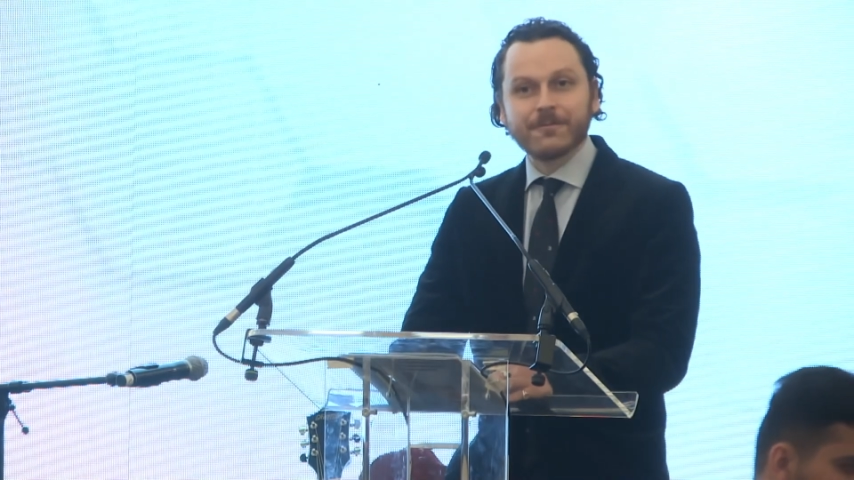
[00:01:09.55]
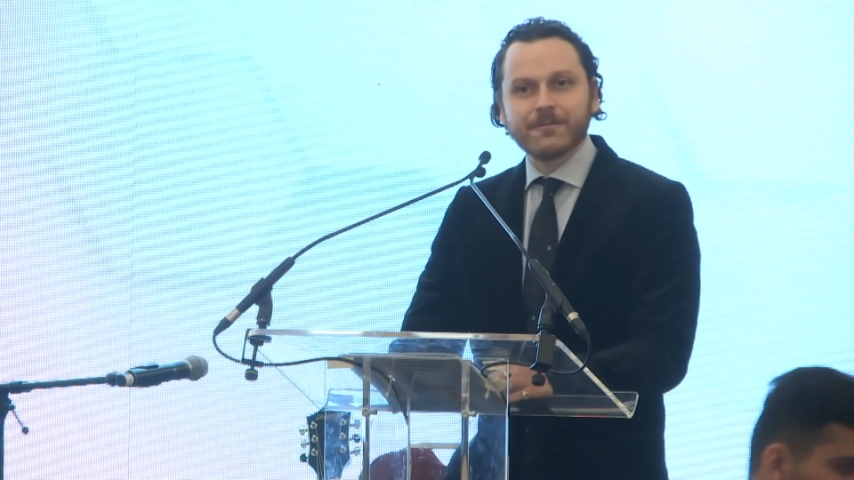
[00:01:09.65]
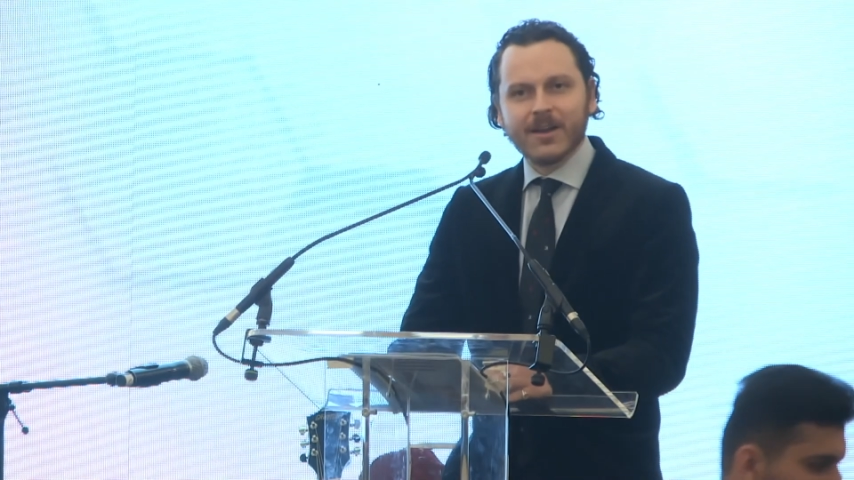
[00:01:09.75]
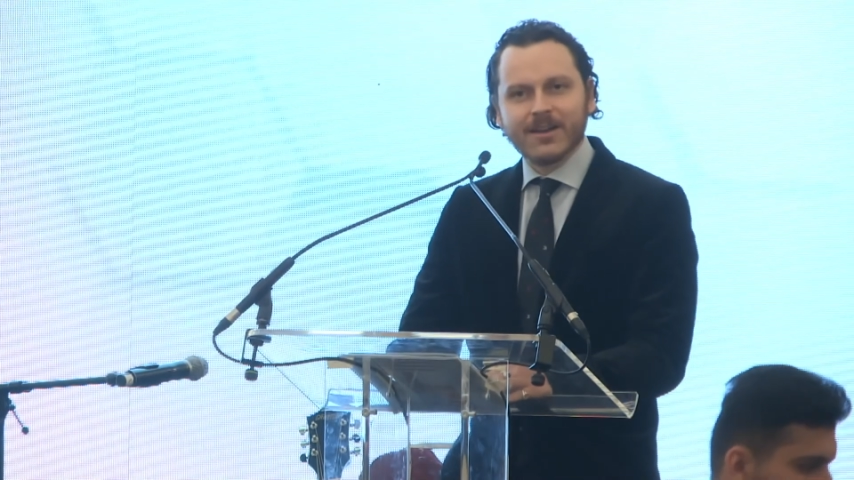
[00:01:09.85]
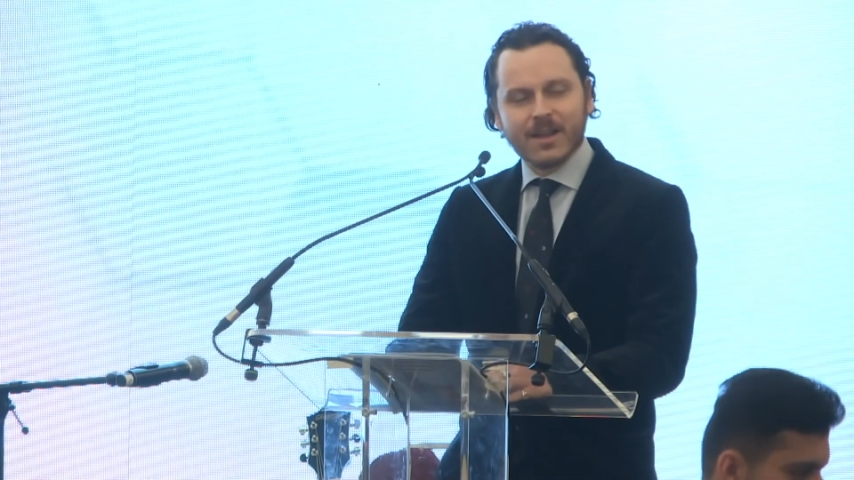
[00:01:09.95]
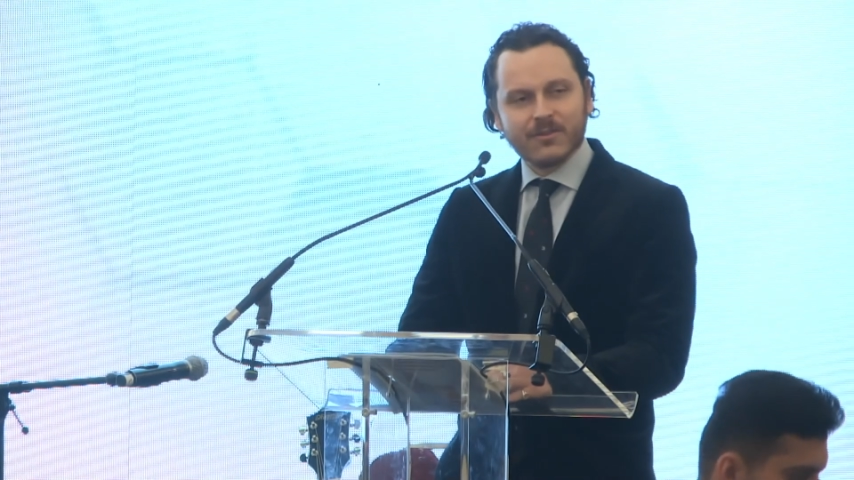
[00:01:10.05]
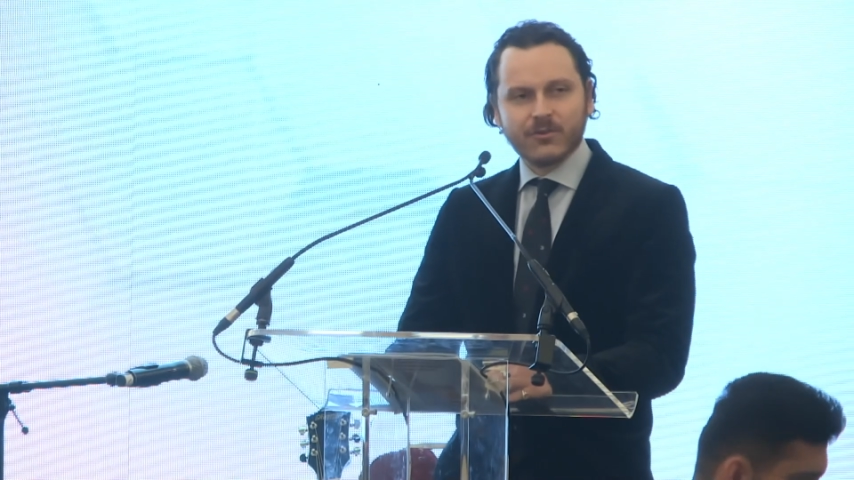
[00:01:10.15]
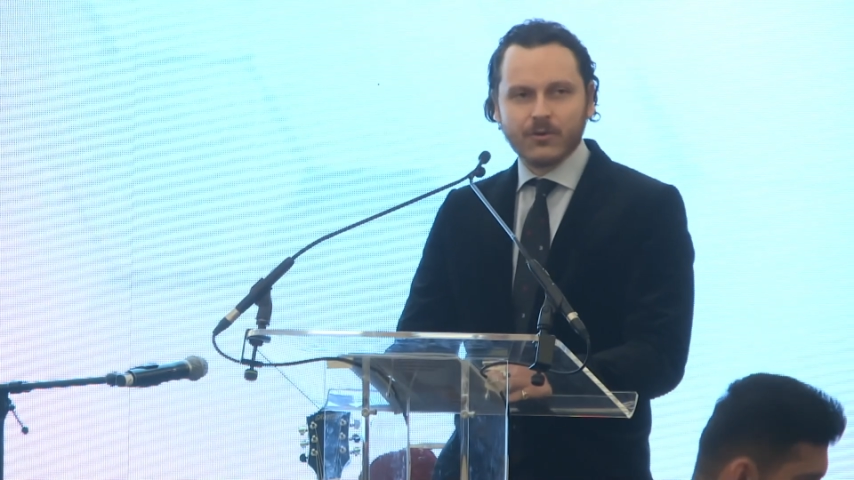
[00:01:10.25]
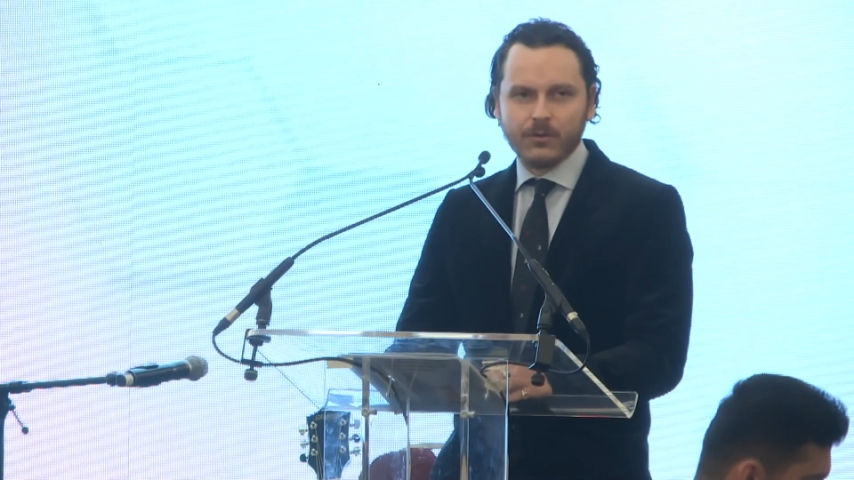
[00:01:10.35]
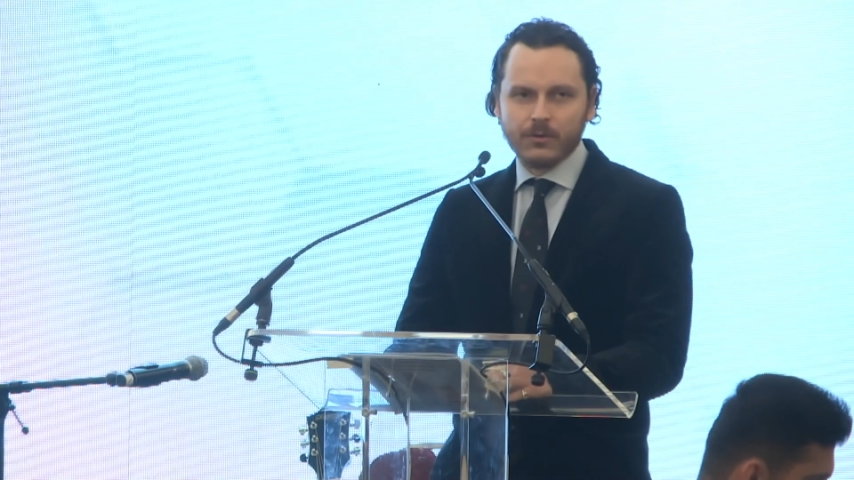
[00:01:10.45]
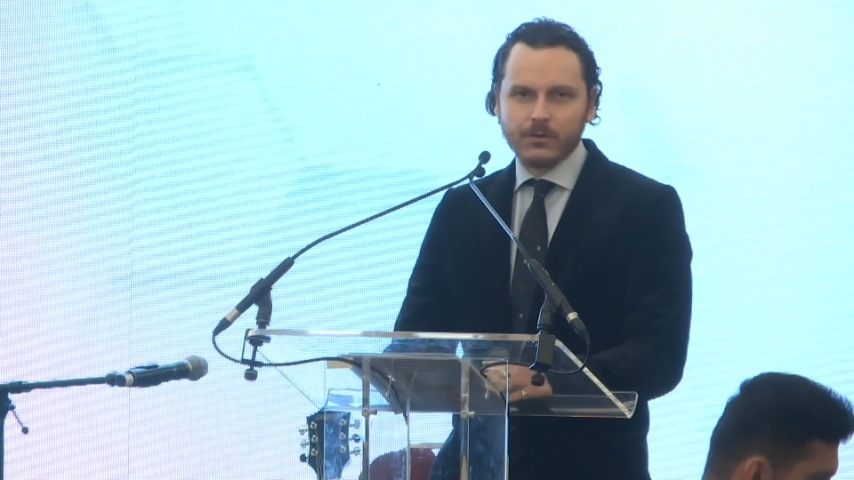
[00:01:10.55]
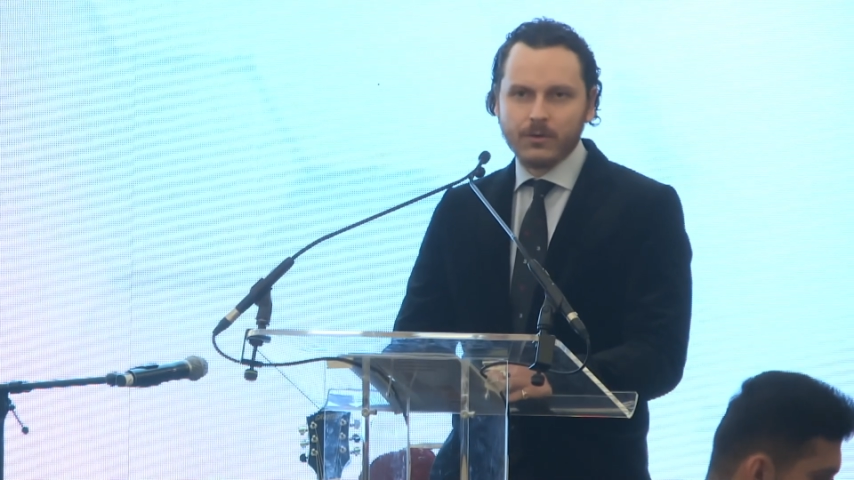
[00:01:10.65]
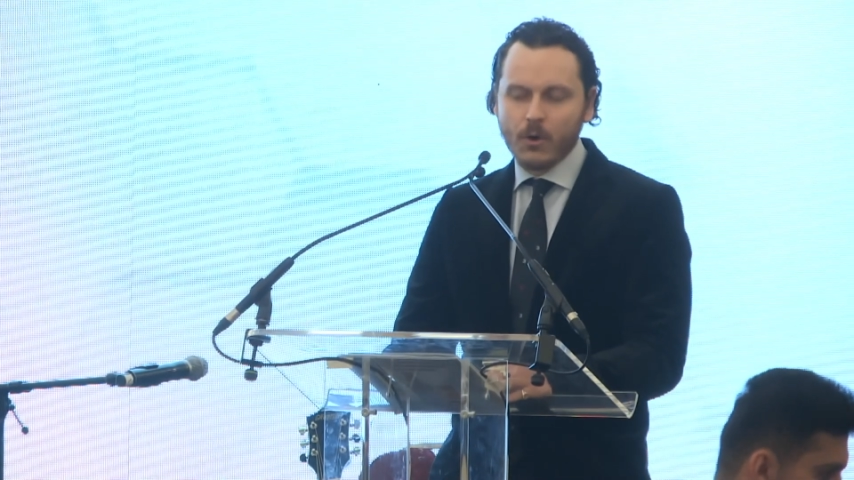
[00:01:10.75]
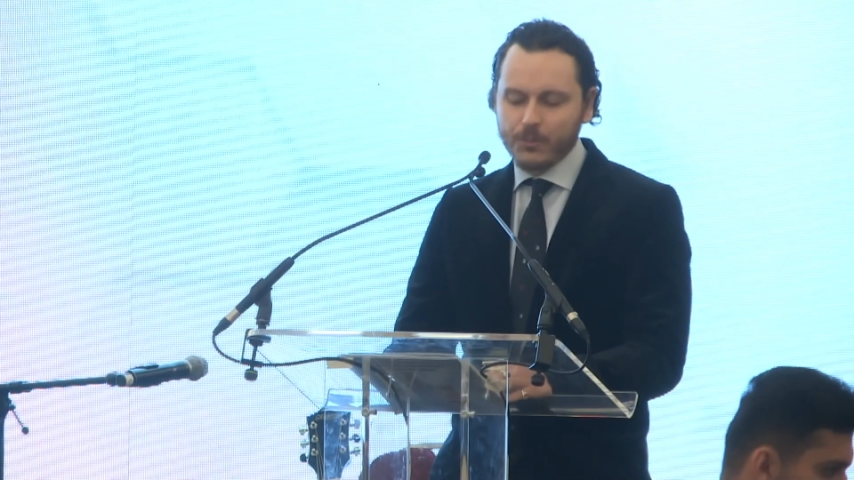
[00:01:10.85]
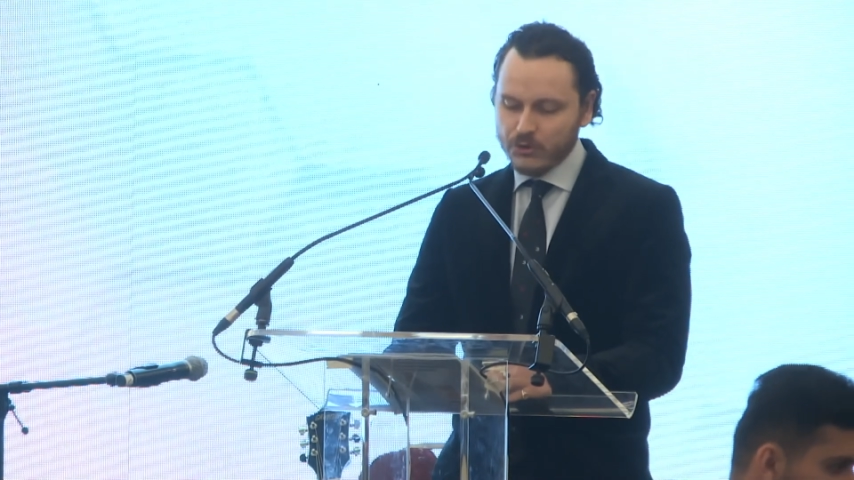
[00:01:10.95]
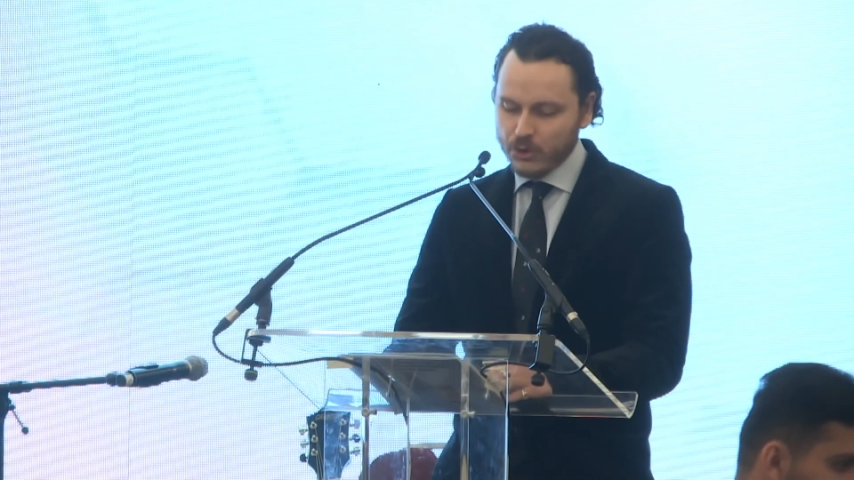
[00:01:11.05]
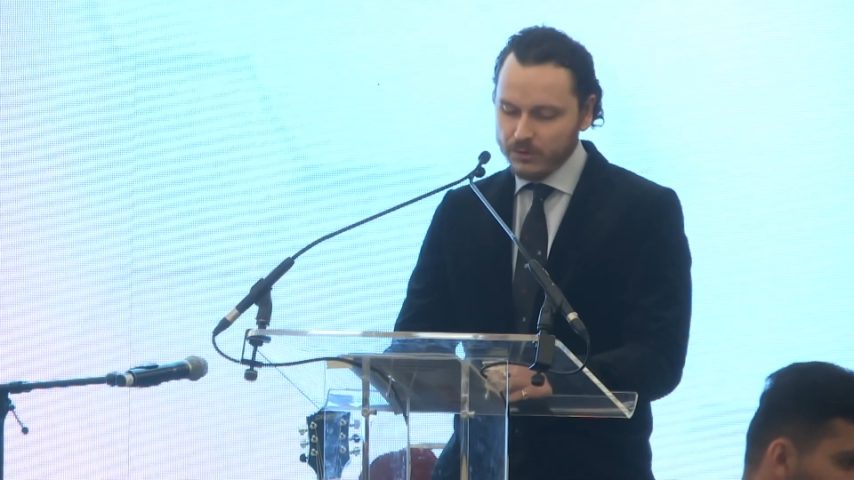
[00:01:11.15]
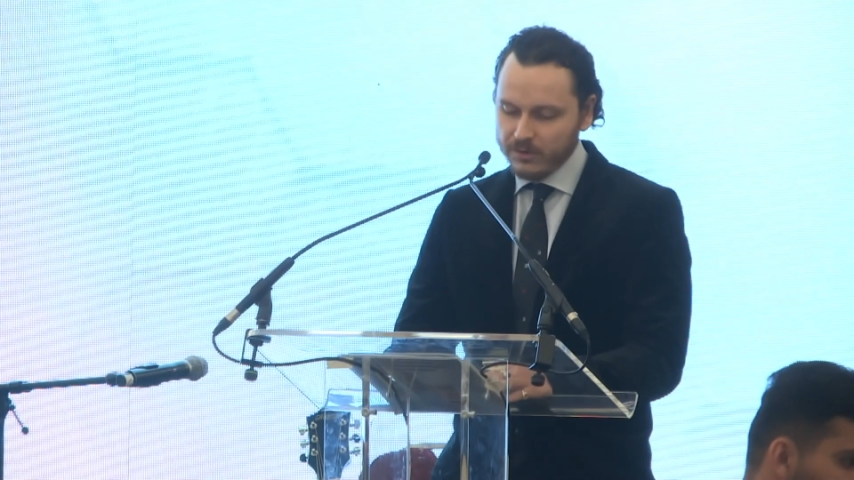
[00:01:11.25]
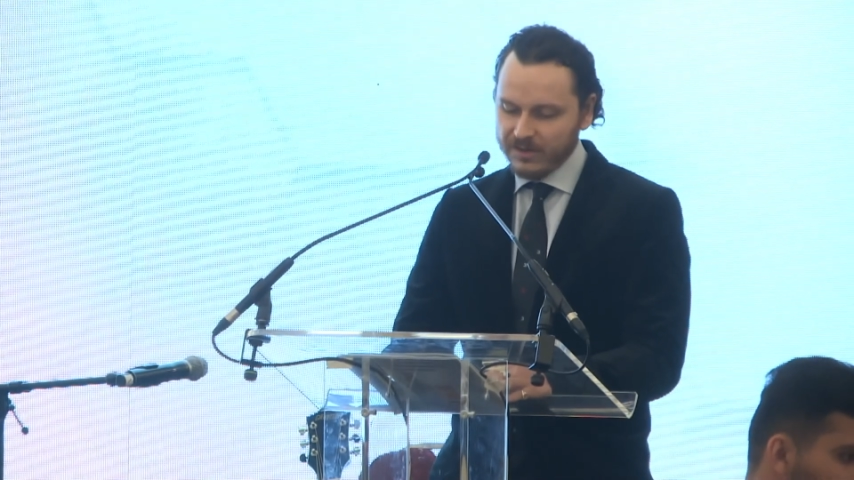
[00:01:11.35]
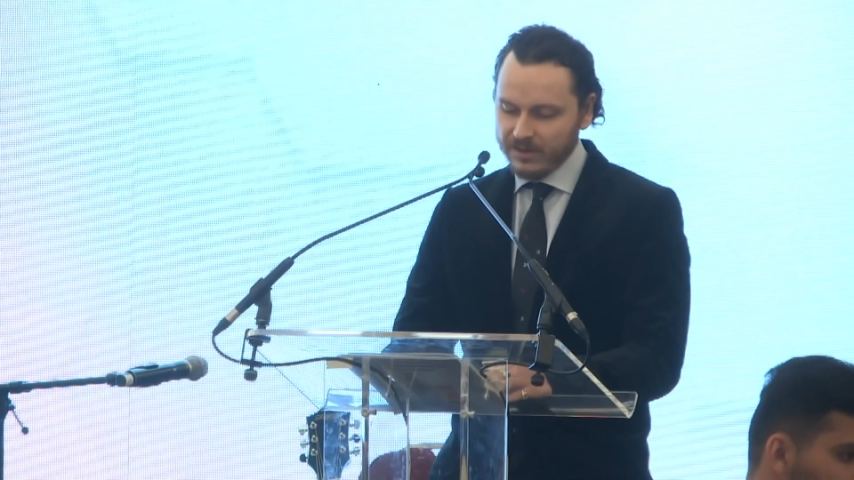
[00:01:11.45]
financial
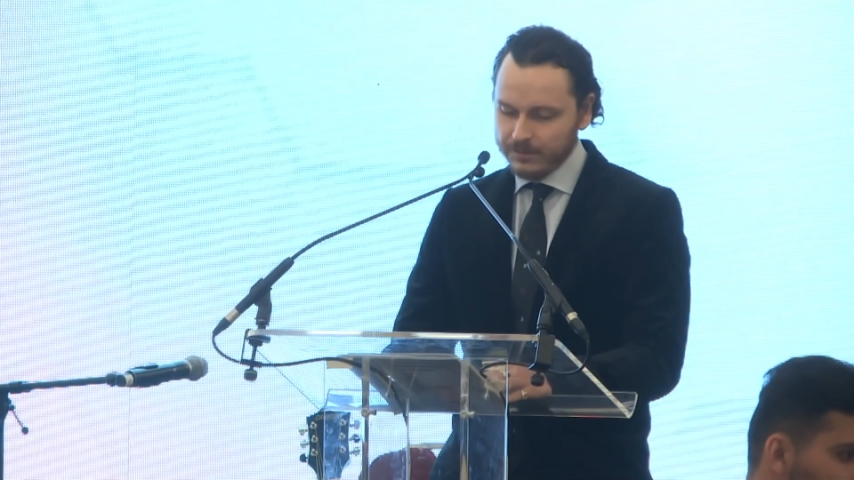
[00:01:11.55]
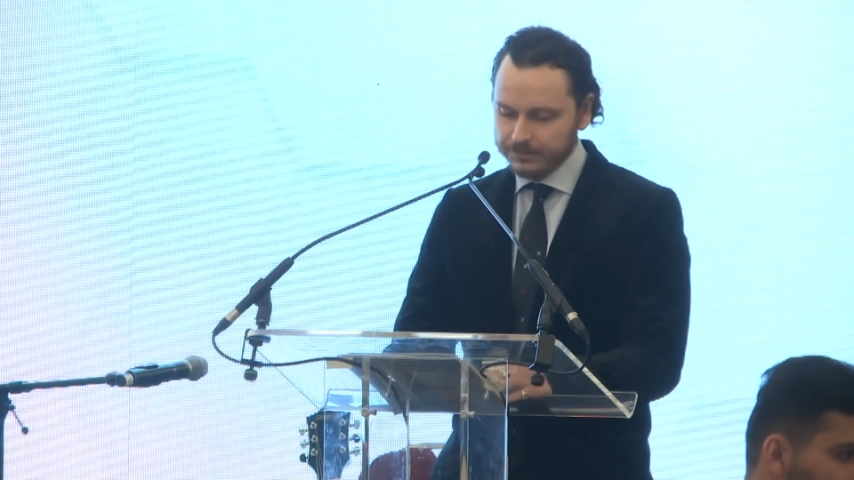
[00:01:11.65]
opportunity.